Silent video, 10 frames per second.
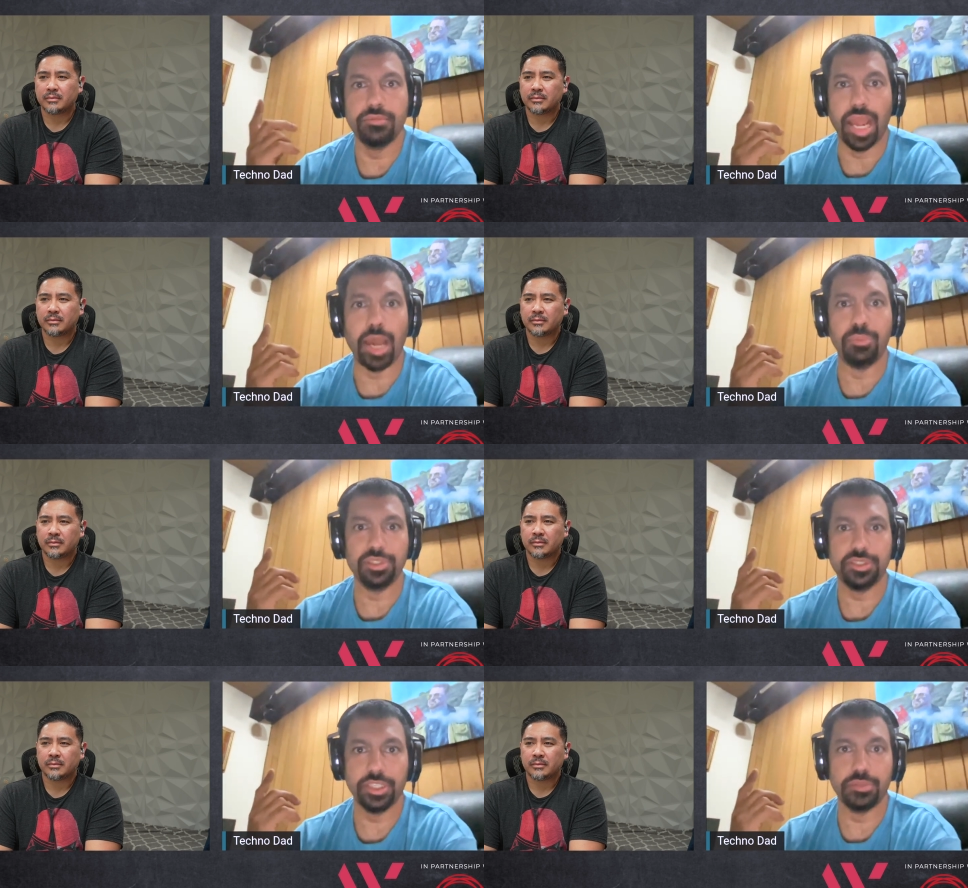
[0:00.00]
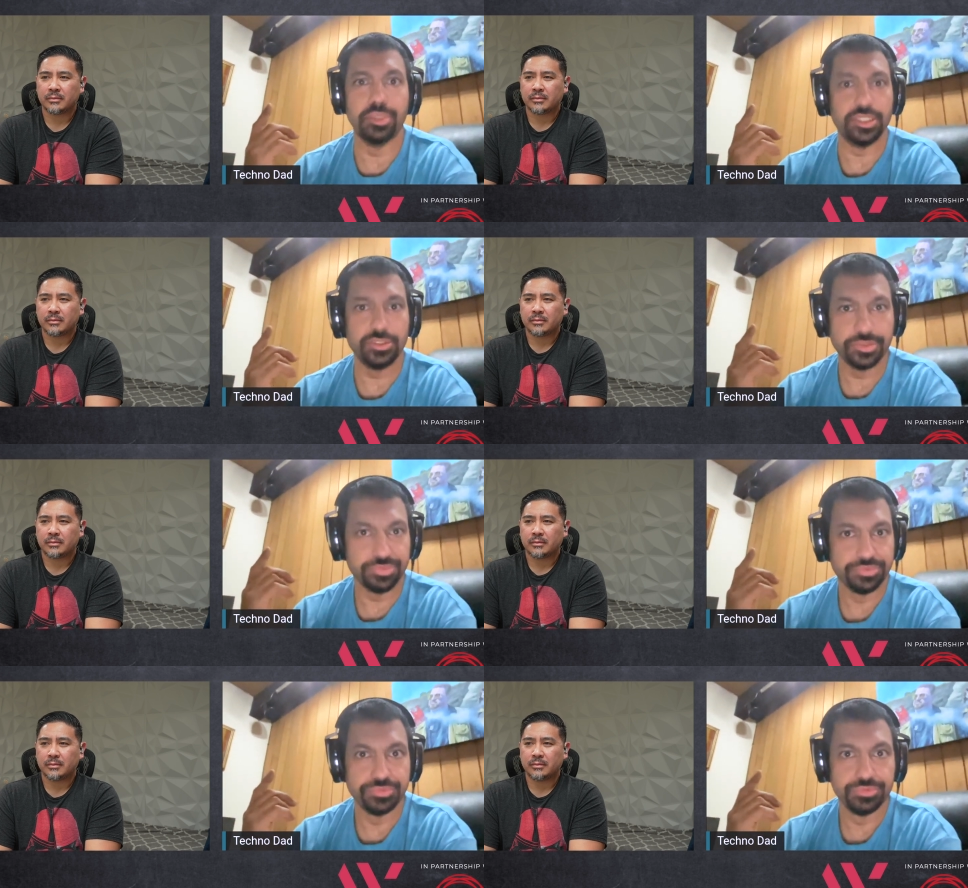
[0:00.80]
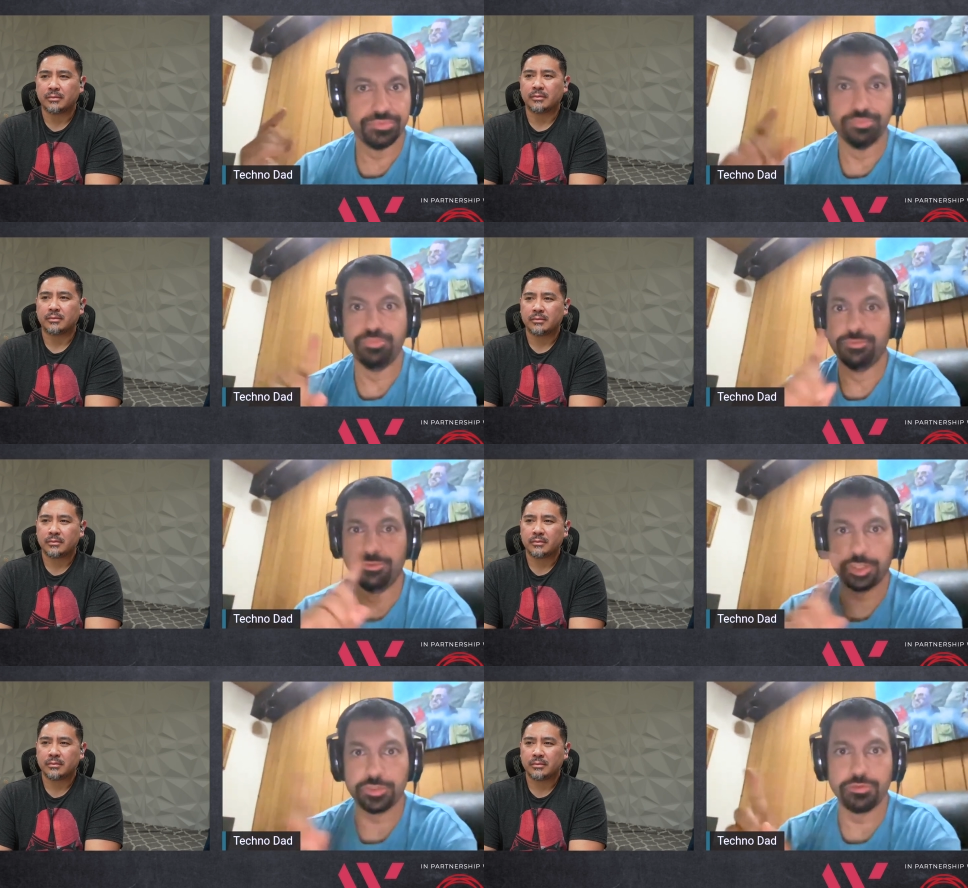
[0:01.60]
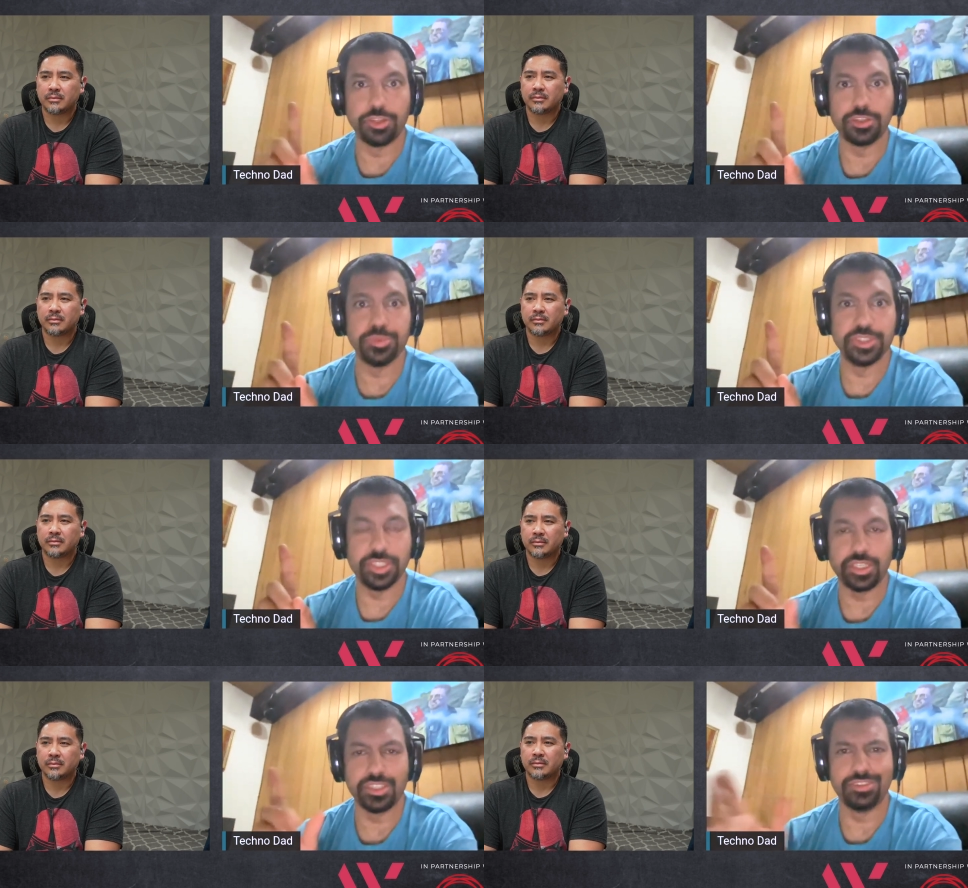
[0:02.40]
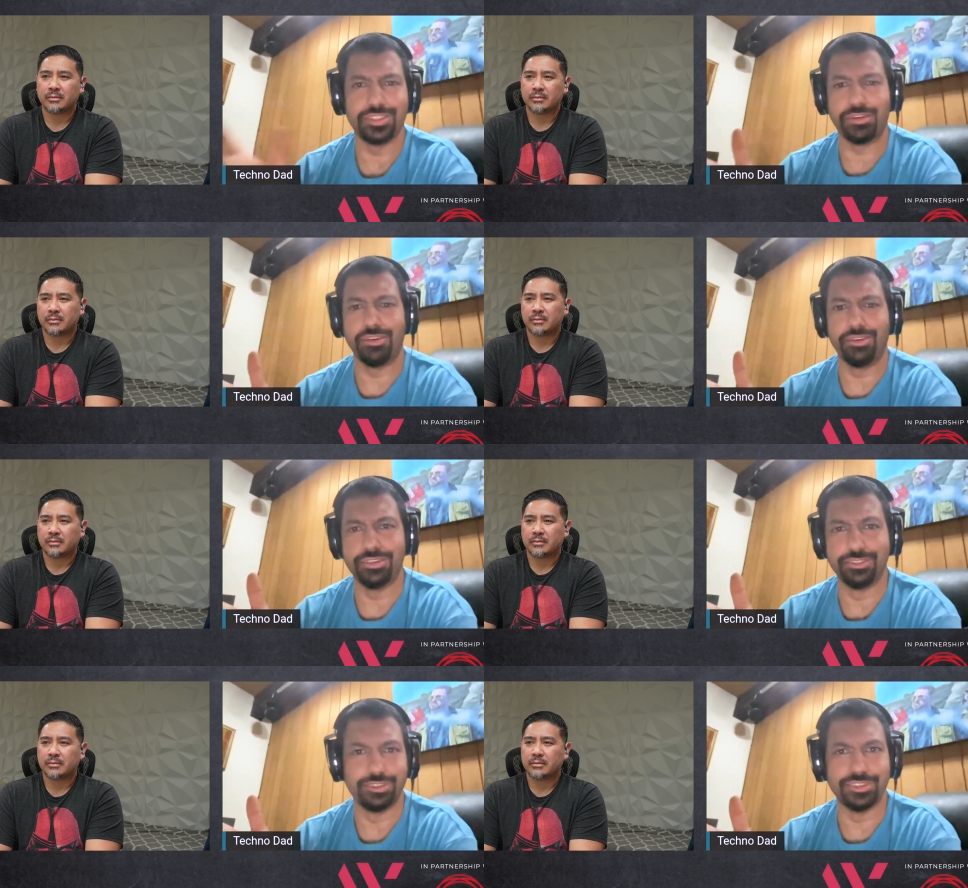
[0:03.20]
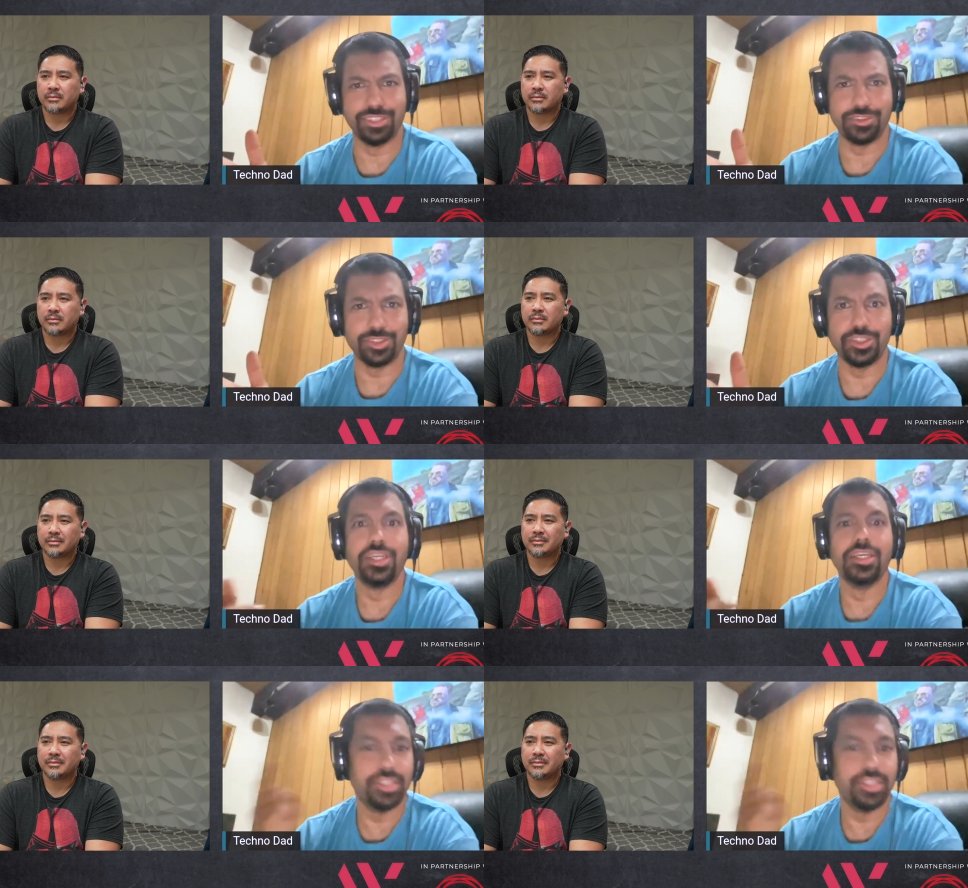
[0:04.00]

Speaker 1: Apple earbuds. First mistake. And I was like, oh, this doesn't sound good.